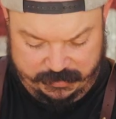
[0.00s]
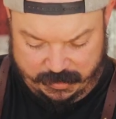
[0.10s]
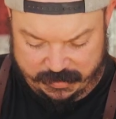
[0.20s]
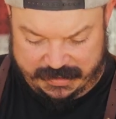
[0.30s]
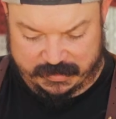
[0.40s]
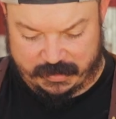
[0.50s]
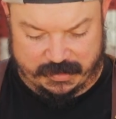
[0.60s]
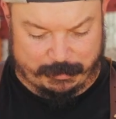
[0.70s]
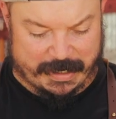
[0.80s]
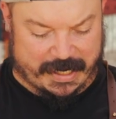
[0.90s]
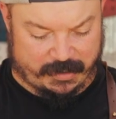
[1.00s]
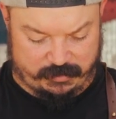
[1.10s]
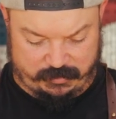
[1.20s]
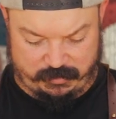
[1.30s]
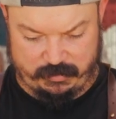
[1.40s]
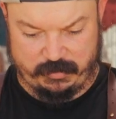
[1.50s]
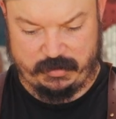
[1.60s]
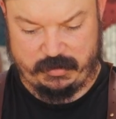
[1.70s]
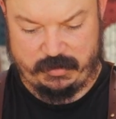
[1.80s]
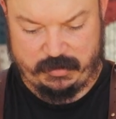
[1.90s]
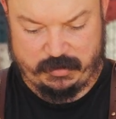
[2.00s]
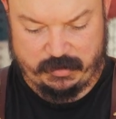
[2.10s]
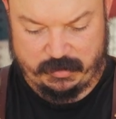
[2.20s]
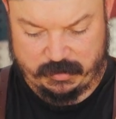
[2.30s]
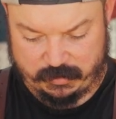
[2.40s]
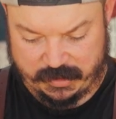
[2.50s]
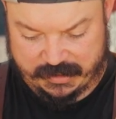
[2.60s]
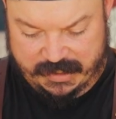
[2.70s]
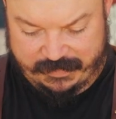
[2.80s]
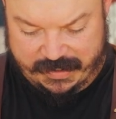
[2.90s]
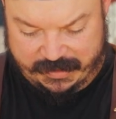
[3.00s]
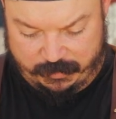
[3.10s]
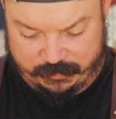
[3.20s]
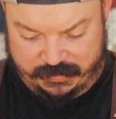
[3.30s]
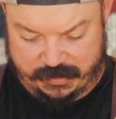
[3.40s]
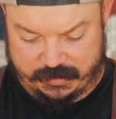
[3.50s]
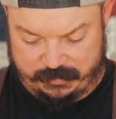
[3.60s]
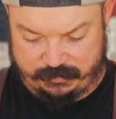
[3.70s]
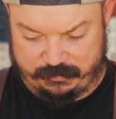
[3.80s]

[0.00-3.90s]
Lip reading: So that's all in the bag. We're gonna get that vacuum sealed.